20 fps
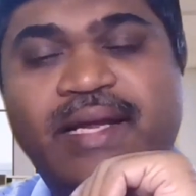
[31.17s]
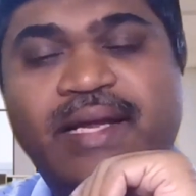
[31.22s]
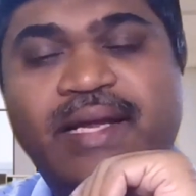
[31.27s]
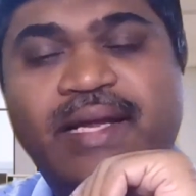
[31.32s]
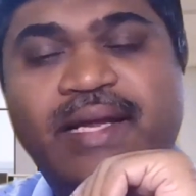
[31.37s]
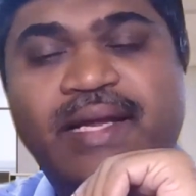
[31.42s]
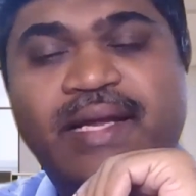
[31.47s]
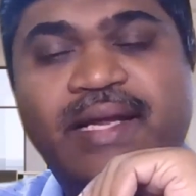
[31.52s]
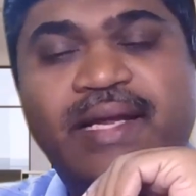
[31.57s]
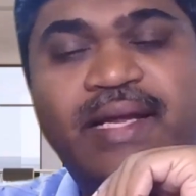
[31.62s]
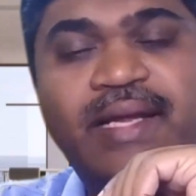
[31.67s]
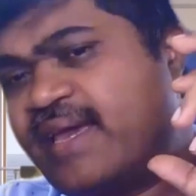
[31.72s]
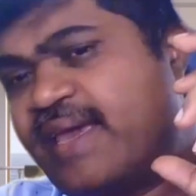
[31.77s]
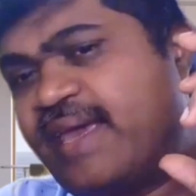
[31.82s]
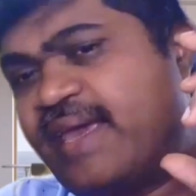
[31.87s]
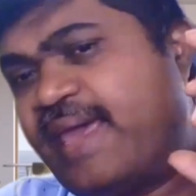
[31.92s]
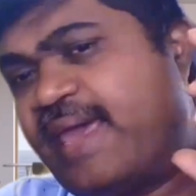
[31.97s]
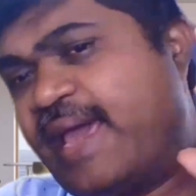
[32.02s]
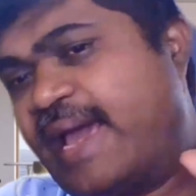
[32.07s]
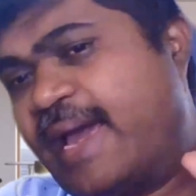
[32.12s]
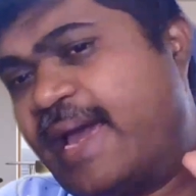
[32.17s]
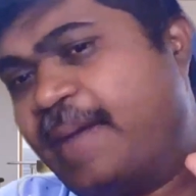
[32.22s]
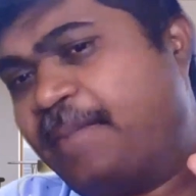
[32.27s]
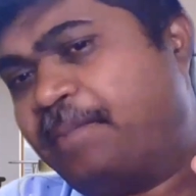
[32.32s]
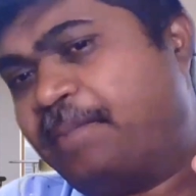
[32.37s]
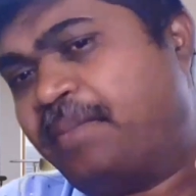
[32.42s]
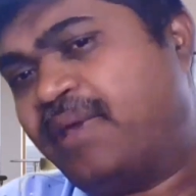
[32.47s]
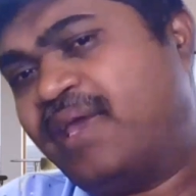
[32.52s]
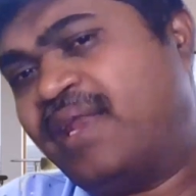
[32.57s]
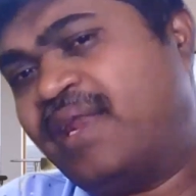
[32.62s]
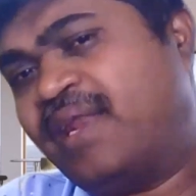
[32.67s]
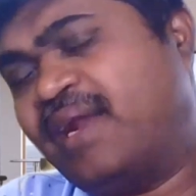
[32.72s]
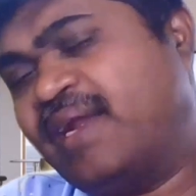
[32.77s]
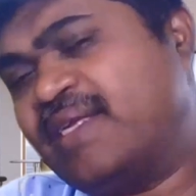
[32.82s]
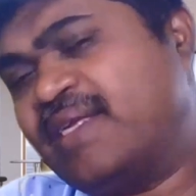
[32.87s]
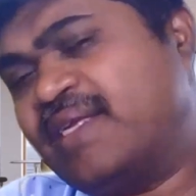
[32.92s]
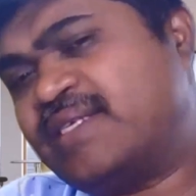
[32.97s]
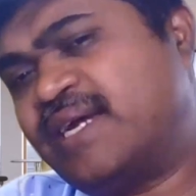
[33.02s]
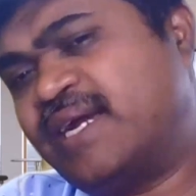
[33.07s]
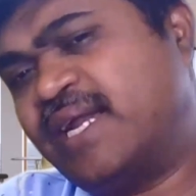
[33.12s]
that there is a
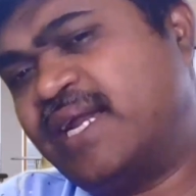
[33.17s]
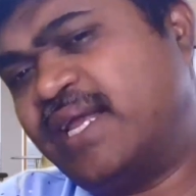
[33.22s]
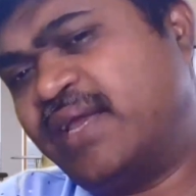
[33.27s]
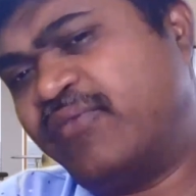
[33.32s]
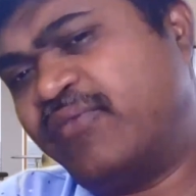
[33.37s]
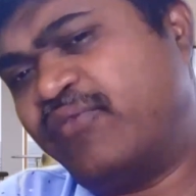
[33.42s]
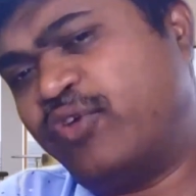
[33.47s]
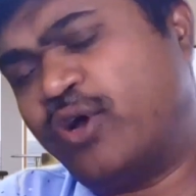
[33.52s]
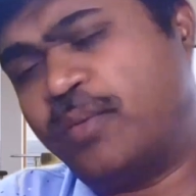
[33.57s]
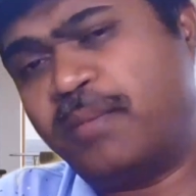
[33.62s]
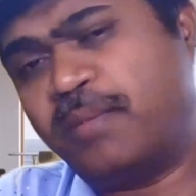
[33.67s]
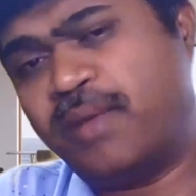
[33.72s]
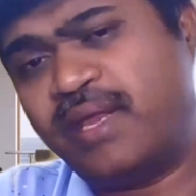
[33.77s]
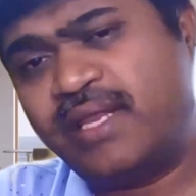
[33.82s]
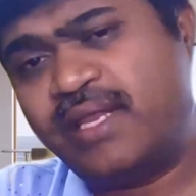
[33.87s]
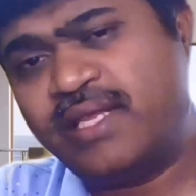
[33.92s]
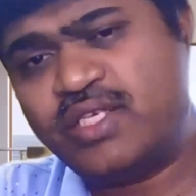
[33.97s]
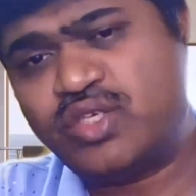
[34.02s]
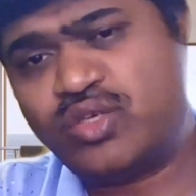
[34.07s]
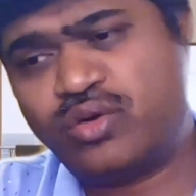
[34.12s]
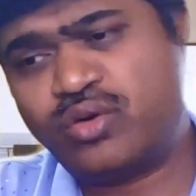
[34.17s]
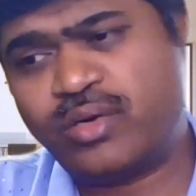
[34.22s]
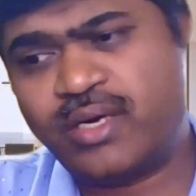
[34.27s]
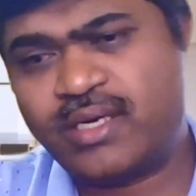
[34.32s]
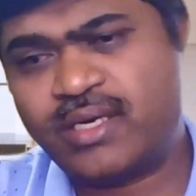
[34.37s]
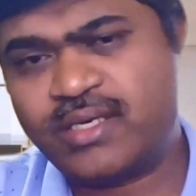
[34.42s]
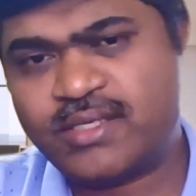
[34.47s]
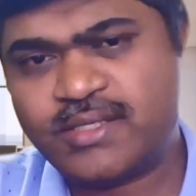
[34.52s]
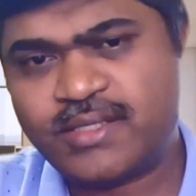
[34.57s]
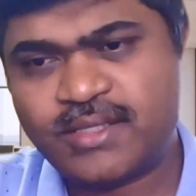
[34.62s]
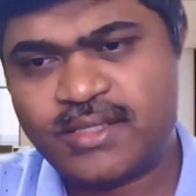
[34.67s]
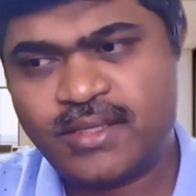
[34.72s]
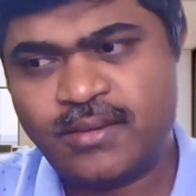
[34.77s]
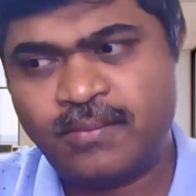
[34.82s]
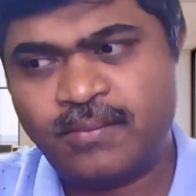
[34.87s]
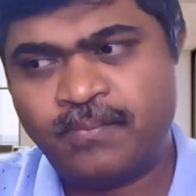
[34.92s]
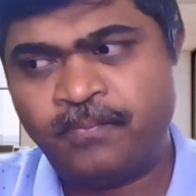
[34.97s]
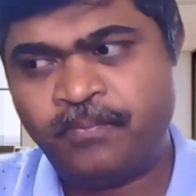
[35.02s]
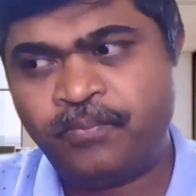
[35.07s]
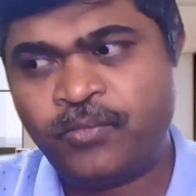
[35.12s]
gap in understanding for many
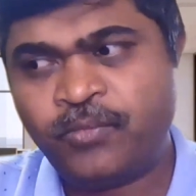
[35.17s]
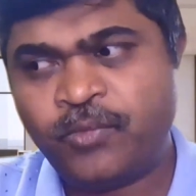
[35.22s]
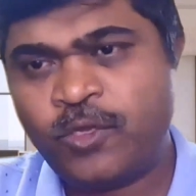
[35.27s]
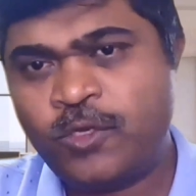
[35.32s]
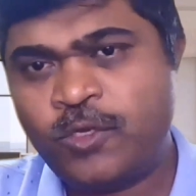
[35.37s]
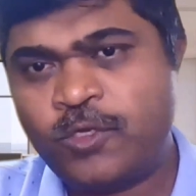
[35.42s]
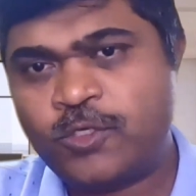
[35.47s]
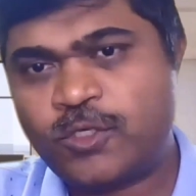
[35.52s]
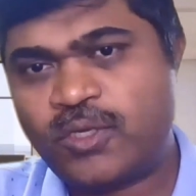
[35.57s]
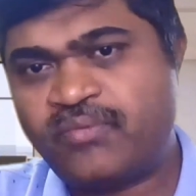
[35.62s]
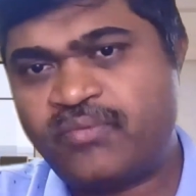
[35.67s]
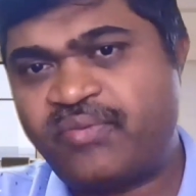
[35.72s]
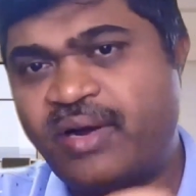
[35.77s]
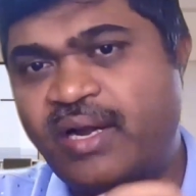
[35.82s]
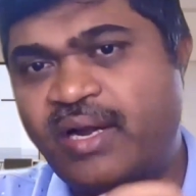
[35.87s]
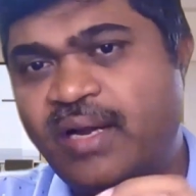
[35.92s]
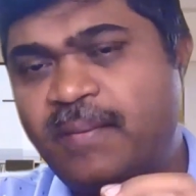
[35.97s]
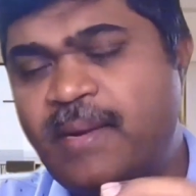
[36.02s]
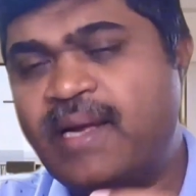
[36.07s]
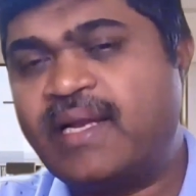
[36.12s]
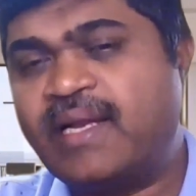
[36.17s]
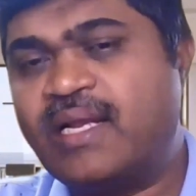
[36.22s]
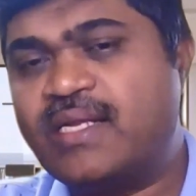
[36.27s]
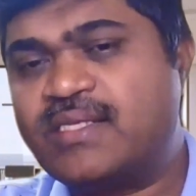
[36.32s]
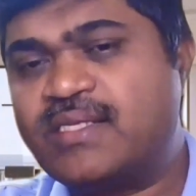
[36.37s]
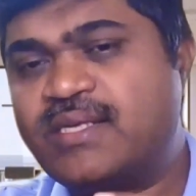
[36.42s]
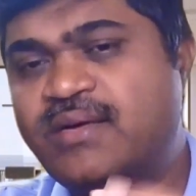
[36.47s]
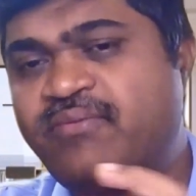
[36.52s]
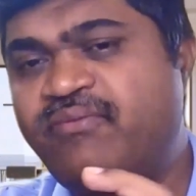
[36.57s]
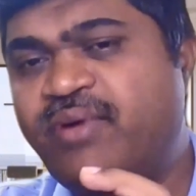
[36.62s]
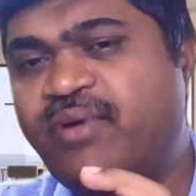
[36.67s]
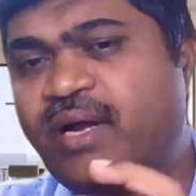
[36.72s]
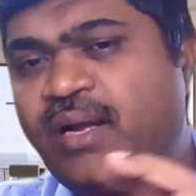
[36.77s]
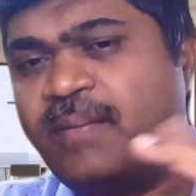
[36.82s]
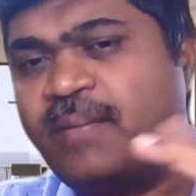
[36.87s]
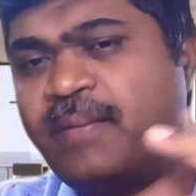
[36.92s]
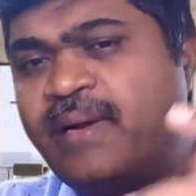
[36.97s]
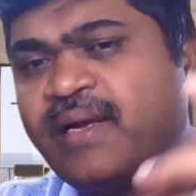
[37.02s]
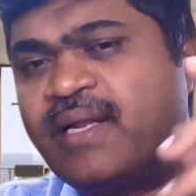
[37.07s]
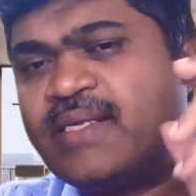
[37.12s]
students. So some
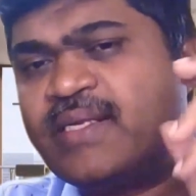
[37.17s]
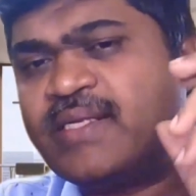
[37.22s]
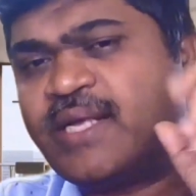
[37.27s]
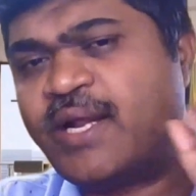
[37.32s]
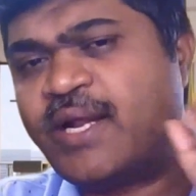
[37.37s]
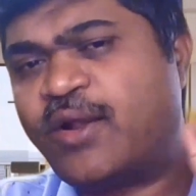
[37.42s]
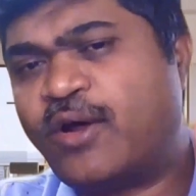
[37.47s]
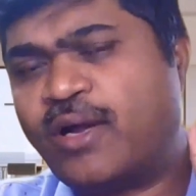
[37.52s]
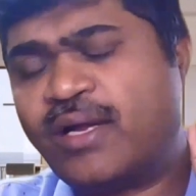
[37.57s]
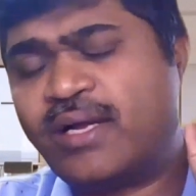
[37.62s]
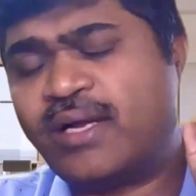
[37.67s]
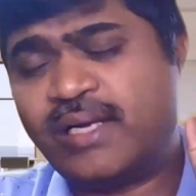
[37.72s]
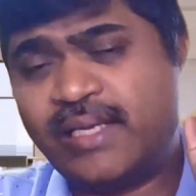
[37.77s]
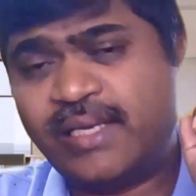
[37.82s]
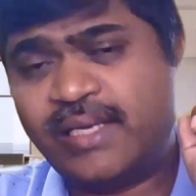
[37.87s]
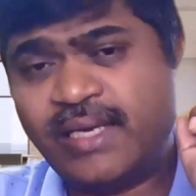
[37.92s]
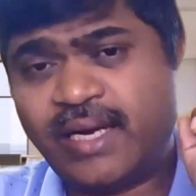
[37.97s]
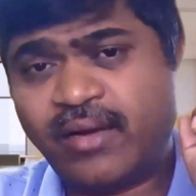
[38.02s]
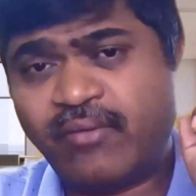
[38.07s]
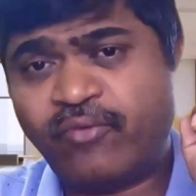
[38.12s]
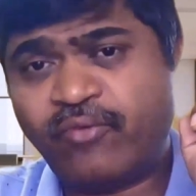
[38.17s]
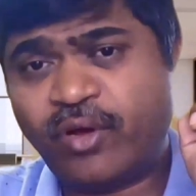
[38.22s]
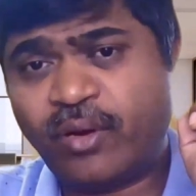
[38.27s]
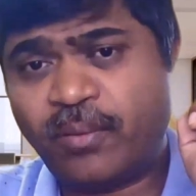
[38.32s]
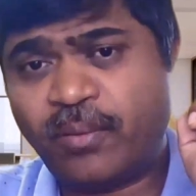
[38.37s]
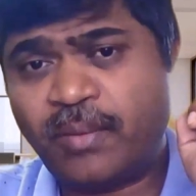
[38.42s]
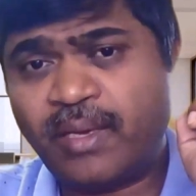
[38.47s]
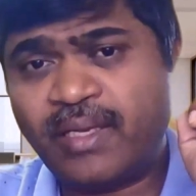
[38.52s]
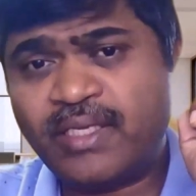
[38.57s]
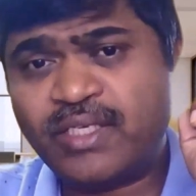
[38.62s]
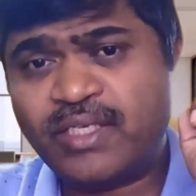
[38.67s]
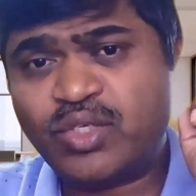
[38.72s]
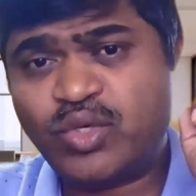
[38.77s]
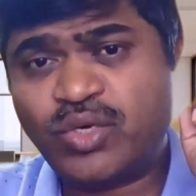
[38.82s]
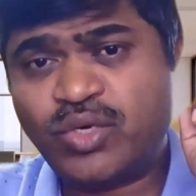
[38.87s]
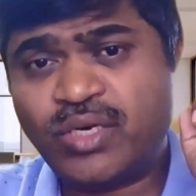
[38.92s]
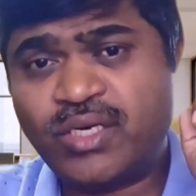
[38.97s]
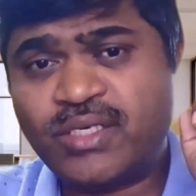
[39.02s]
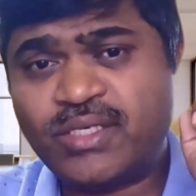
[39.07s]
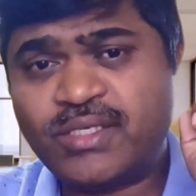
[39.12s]
fundamentals are not clear for many
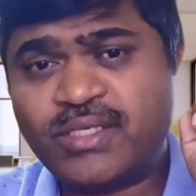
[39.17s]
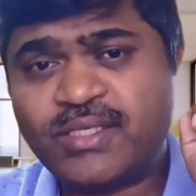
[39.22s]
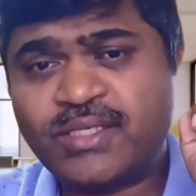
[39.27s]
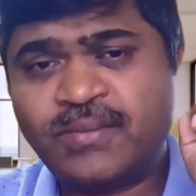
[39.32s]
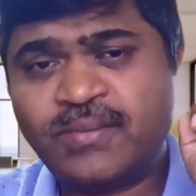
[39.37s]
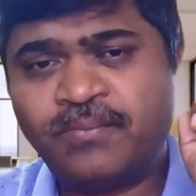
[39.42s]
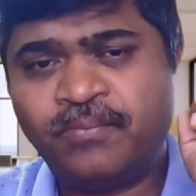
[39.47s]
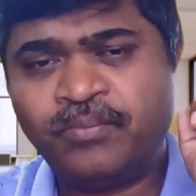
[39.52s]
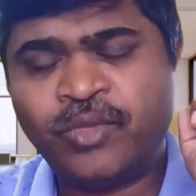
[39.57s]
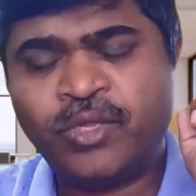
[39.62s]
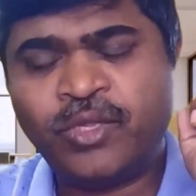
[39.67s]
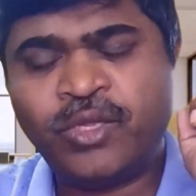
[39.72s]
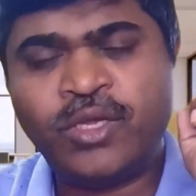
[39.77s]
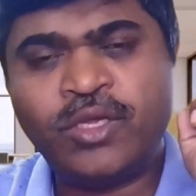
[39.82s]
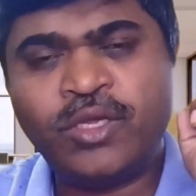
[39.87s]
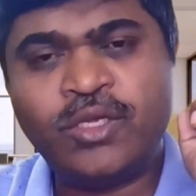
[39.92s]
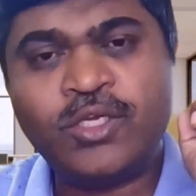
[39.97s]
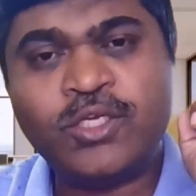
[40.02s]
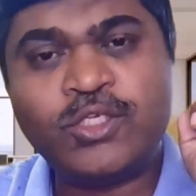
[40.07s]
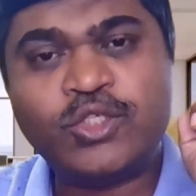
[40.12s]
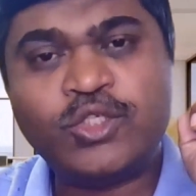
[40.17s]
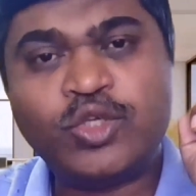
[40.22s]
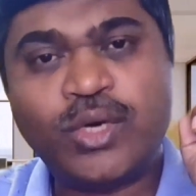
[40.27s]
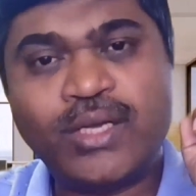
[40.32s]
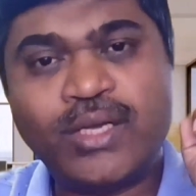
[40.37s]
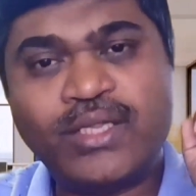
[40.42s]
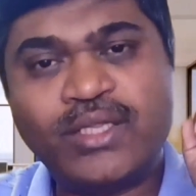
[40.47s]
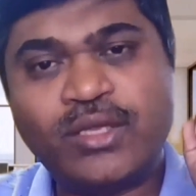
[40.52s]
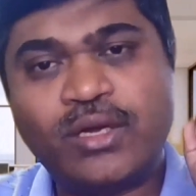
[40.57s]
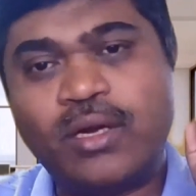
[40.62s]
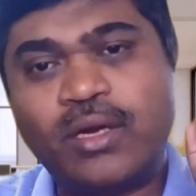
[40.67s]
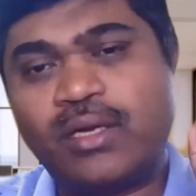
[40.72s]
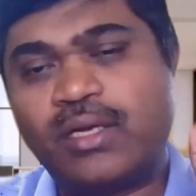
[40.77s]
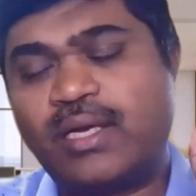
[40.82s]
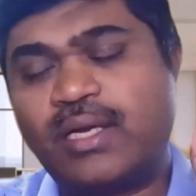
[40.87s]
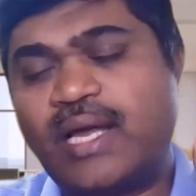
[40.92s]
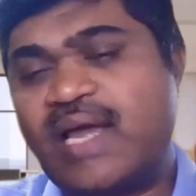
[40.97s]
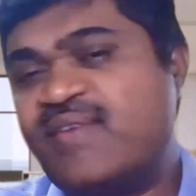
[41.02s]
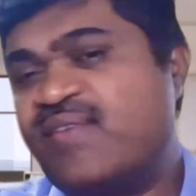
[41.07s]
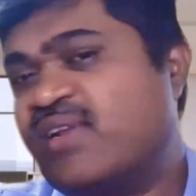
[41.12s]
students. So I
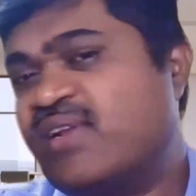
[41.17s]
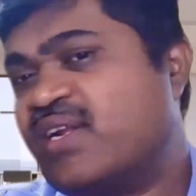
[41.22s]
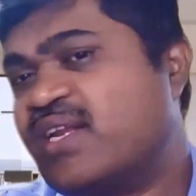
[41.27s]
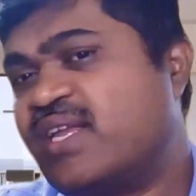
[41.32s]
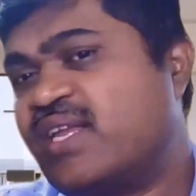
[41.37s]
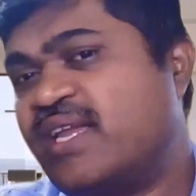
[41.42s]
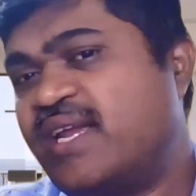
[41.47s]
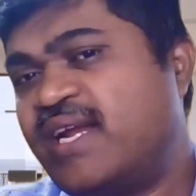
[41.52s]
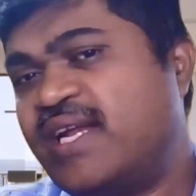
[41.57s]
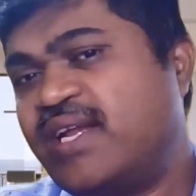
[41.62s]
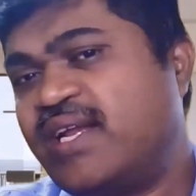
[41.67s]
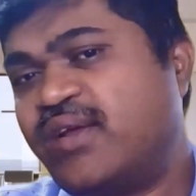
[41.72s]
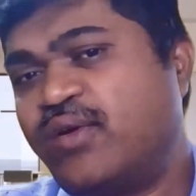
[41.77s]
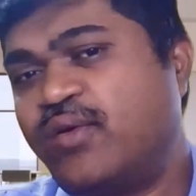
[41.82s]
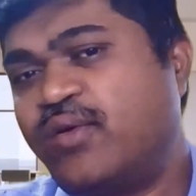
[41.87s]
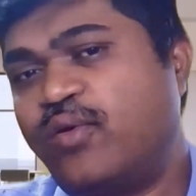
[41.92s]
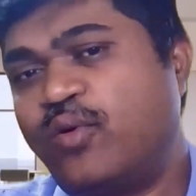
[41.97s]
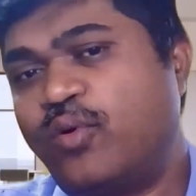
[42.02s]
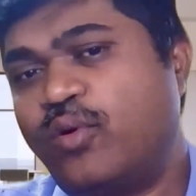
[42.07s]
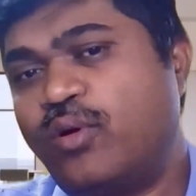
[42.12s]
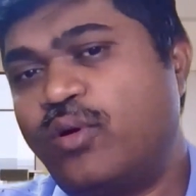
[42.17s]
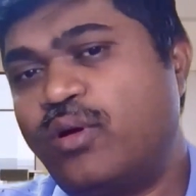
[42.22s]
thought I will create